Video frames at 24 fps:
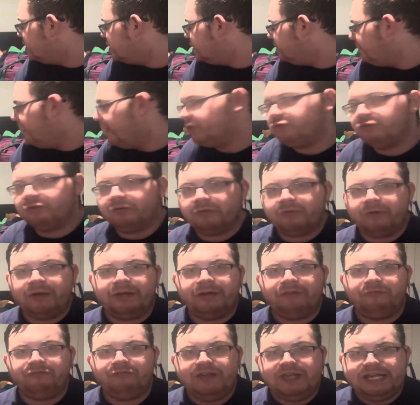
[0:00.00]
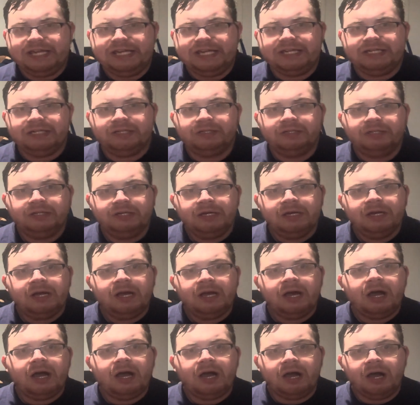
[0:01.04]
symmetric, like a Fate,
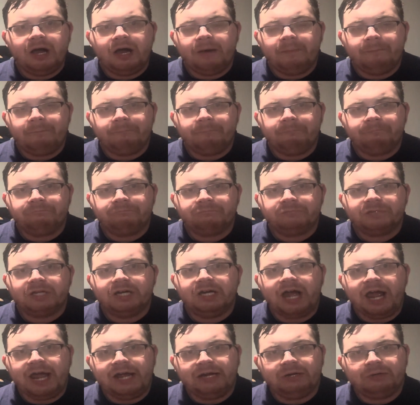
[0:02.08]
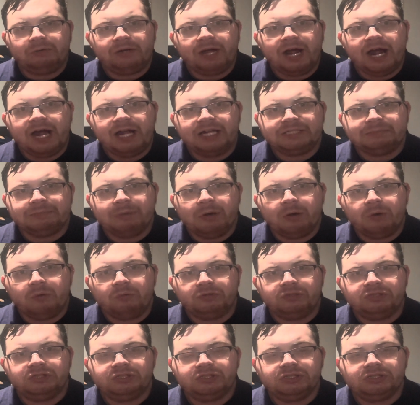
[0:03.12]
Idol
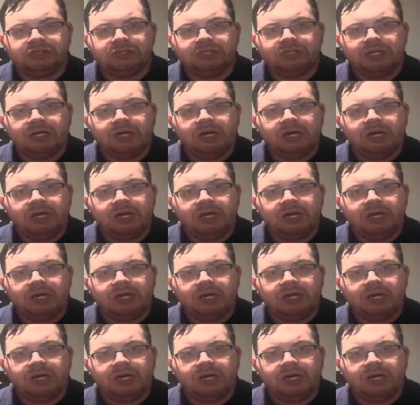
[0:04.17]
Cosmos,